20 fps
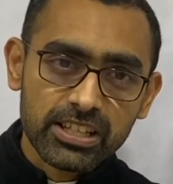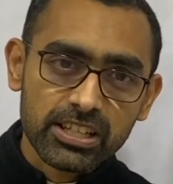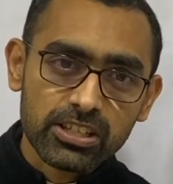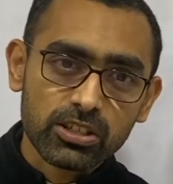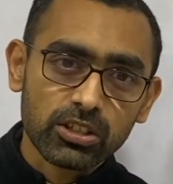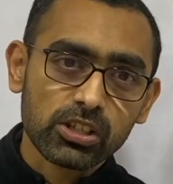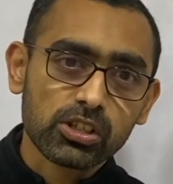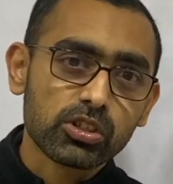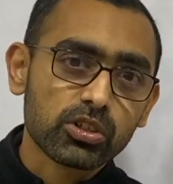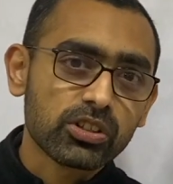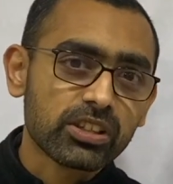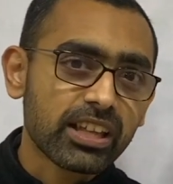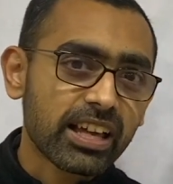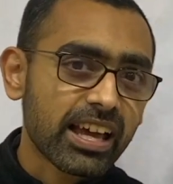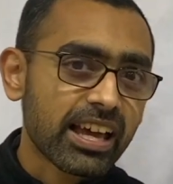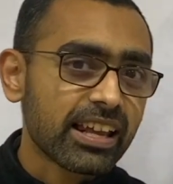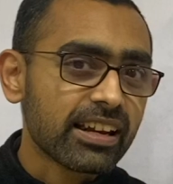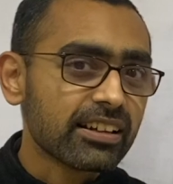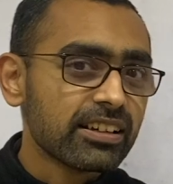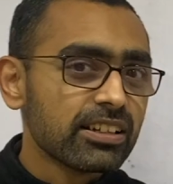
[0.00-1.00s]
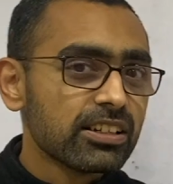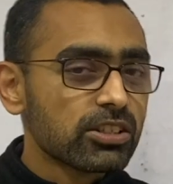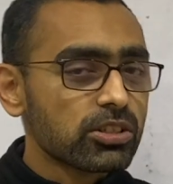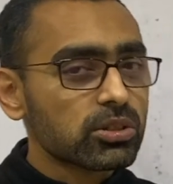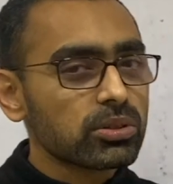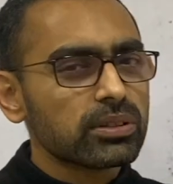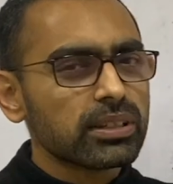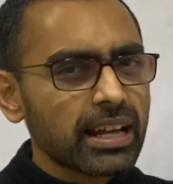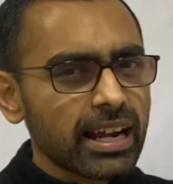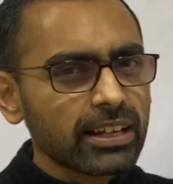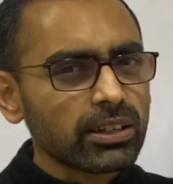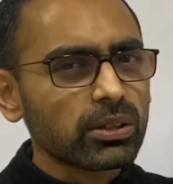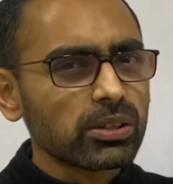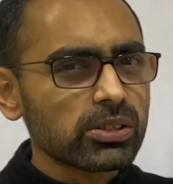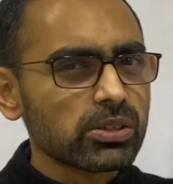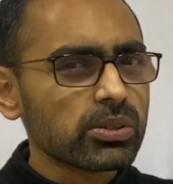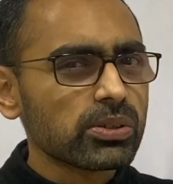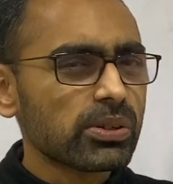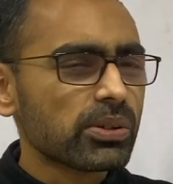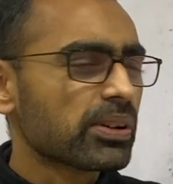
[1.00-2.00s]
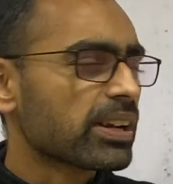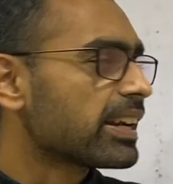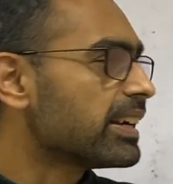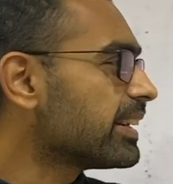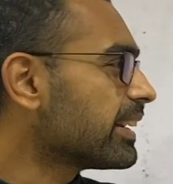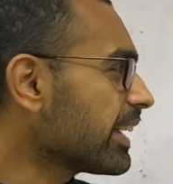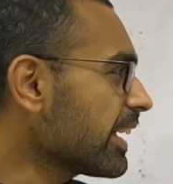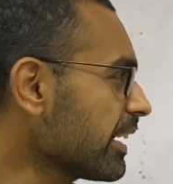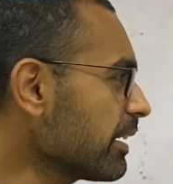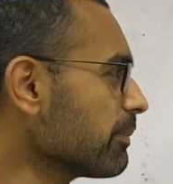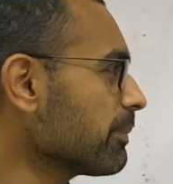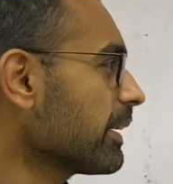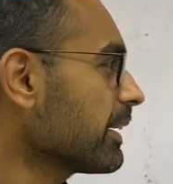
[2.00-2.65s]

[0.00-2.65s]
is also there, so that also you can take.